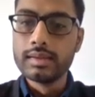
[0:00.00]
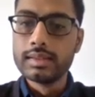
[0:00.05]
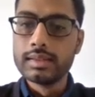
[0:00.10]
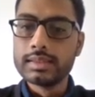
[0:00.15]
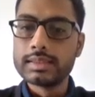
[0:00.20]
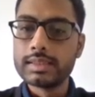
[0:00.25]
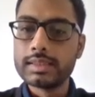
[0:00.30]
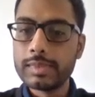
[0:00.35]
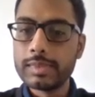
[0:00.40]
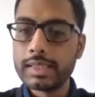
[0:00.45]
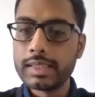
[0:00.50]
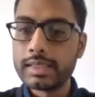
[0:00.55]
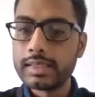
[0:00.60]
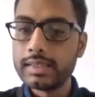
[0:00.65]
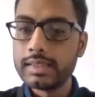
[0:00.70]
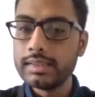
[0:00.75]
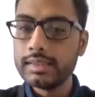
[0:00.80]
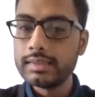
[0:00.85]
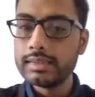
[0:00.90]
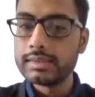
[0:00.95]

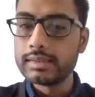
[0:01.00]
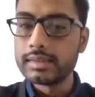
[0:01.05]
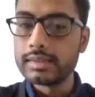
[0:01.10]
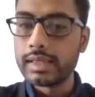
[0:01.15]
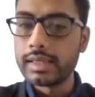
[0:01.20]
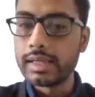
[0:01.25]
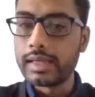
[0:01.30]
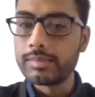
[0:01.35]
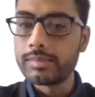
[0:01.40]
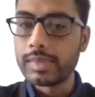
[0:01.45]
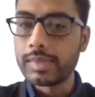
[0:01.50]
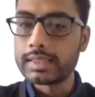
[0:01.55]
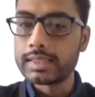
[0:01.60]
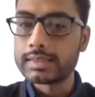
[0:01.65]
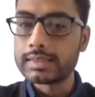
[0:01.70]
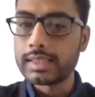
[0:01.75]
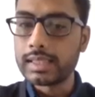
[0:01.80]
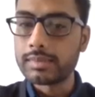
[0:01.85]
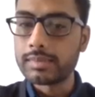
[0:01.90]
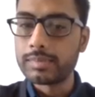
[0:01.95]
Similarly, n
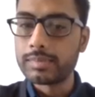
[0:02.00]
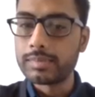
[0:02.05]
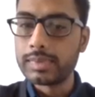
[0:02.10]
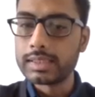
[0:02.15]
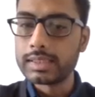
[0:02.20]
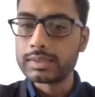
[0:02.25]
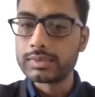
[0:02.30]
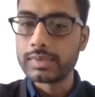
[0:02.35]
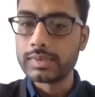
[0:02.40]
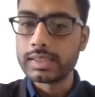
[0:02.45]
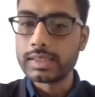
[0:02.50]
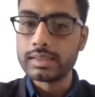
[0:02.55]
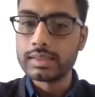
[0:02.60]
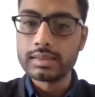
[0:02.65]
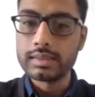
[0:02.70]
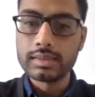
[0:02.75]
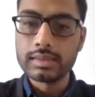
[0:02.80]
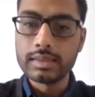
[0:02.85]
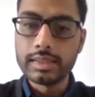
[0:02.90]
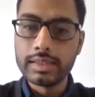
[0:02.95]
minus r plus 1
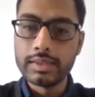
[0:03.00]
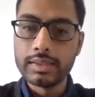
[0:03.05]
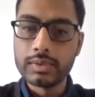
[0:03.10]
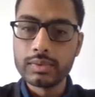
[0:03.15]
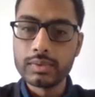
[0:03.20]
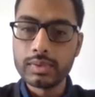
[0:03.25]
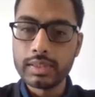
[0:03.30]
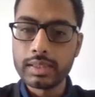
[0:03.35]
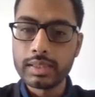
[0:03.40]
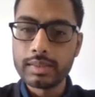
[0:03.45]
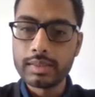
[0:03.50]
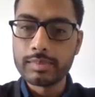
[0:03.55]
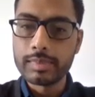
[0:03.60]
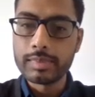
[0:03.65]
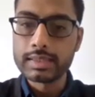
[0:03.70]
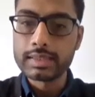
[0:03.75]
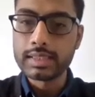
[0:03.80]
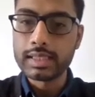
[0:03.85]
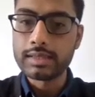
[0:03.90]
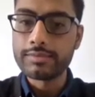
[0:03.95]
into n
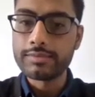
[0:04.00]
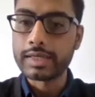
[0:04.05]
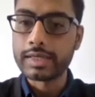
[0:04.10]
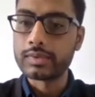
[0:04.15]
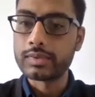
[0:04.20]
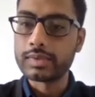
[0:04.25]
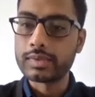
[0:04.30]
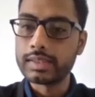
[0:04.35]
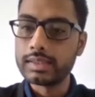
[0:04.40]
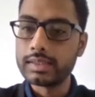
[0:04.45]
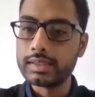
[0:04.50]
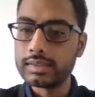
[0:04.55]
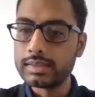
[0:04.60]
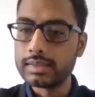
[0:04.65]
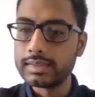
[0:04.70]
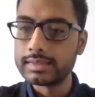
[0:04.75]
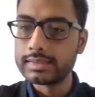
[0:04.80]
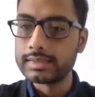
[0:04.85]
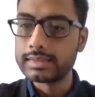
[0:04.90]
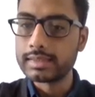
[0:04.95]
minus r factorial
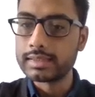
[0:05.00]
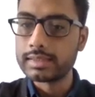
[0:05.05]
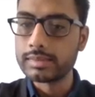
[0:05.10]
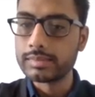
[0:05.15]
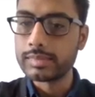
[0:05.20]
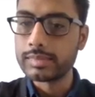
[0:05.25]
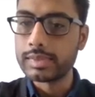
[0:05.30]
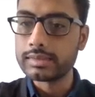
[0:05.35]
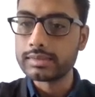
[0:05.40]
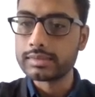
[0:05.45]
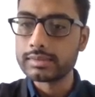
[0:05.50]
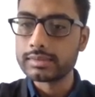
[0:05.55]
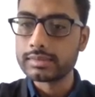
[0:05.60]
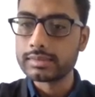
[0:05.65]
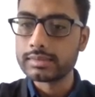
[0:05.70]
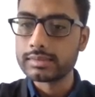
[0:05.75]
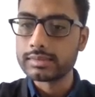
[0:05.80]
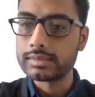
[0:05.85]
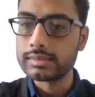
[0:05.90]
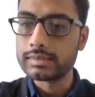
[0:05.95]
is nothing but
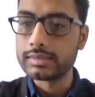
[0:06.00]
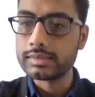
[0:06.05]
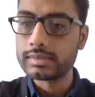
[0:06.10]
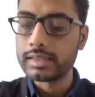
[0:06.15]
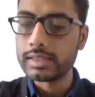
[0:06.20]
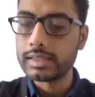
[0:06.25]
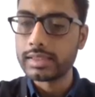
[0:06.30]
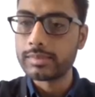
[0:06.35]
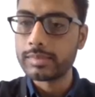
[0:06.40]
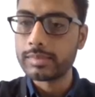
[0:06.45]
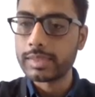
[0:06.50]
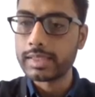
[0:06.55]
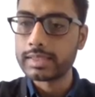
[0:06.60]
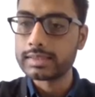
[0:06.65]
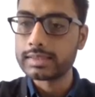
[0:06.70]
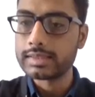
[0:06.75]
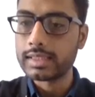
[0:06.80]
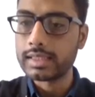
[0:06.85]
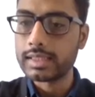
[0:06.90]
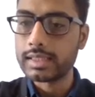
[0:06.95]
n
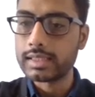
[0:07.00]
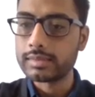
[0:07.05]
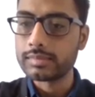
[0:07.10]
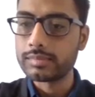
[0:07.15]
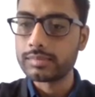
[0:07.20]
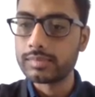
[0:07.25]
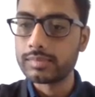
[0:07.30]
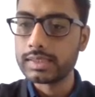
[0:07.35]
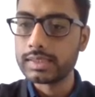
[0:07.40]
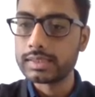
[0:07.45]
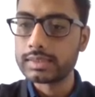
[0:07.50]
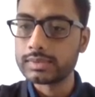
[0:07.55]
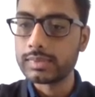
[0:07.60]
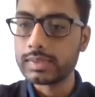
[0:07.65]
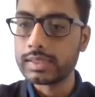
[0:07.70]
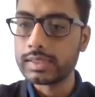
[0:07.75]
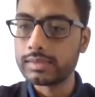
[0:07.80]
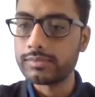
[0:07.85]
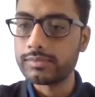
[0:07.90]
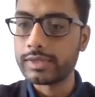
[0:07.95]
minus r plus
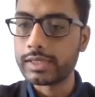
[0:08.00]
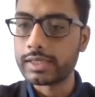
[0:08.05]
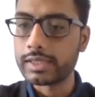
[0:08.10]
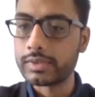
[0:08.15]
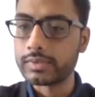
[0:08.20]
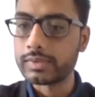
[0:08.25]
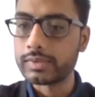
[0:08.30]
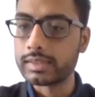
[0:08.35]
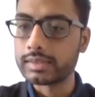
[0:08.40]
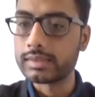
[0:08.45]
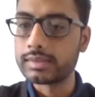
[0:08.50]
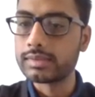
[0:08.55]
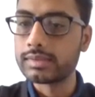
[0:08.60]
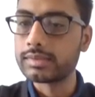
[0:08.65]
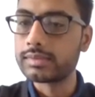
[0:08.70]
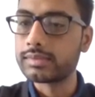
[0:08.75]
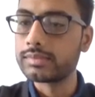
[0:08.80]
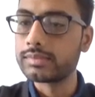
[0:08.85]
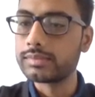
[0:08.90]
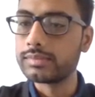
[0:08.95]
1 factorial,
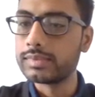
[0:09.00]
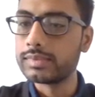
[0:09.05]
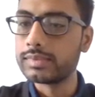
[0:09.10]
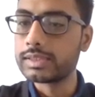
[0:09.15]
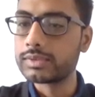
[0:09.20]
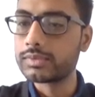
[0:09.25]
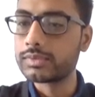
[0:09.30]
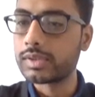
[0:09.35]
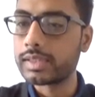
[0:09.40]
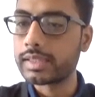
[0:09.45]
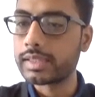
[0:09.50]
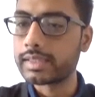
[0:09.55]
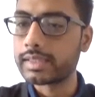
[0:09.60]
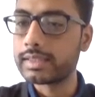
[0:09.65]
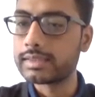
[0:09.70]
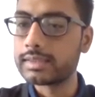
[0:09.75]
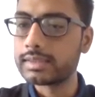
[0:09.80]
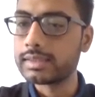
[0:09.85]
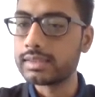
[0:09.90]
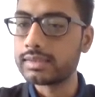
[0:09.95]
which is what I
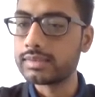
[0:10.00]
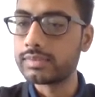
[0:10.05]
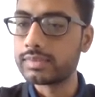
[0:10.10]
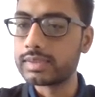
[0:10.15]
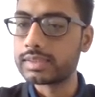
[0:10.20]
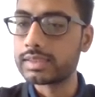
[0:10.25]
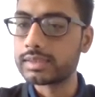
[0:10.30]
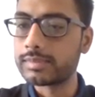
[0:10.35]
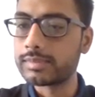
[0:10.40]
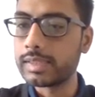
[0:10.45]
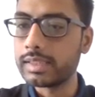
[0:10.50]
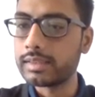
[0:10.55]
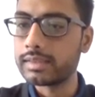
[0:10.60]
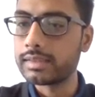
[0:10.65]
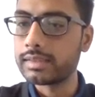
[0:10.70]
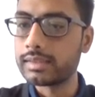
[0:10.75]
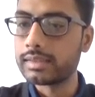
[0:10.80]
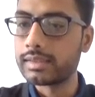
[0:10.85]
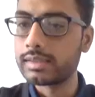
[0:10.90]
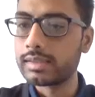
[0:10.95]
can say, which is my
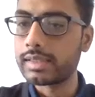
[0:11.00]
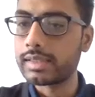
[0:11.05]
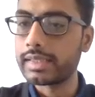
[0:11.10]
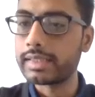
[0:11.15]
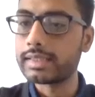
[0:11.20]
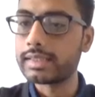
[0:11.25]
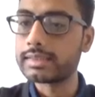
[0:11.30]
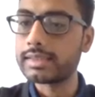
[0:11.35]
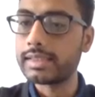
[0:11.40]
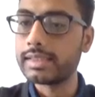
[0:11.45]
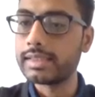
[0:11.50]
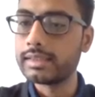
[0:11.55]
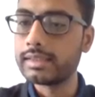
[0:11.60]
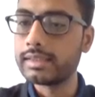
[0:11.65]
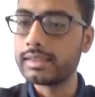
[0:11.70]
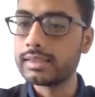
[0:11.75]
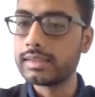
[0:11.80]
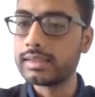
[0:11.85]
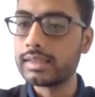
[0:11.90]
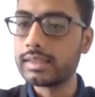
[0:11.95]
right hand side.
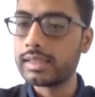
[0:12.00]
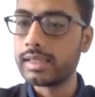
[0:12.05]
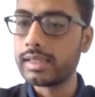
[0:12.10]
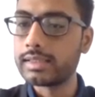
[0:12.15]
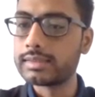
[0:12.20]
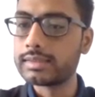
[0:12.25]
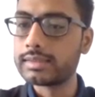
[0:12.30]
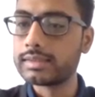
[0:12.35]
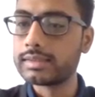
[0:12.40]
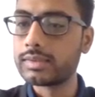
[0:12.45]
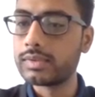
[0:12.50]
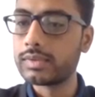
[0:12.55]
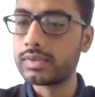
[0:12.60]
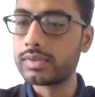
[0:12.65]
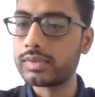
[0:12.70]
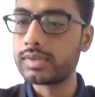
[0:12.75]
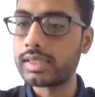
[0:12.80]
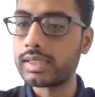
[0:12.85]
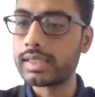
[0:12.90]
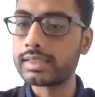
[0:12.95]
LH is equal
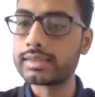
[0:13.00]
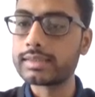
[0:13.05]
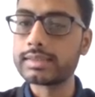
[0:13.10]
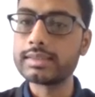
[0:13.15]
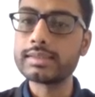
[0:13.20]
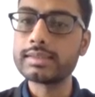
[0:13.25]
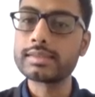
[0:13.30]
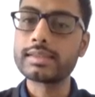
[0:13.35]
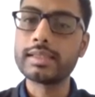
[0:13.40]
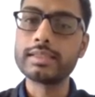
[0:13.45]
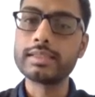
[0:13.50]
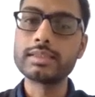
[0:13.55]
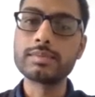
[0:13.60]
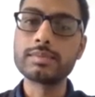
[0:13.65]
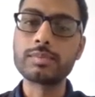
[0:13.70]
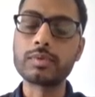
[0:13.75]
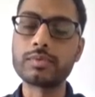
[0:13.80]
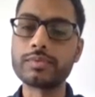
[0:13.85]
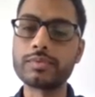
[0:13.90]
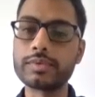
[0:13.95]
to RHS, hence
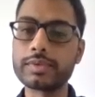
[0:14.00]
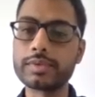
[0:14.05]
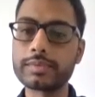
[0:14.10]
proved.